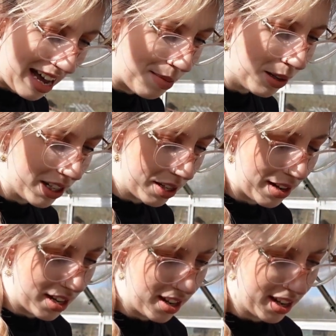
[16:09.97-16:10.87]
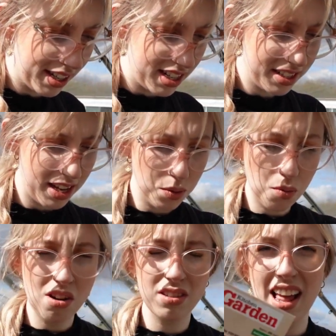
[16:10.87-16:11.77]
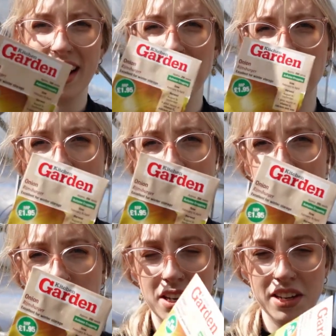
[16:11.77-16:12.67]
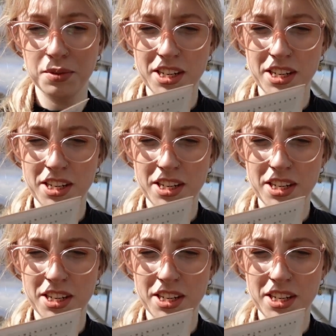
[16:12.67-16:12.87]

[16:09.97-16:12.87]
I'm only going to sow one like proper onion,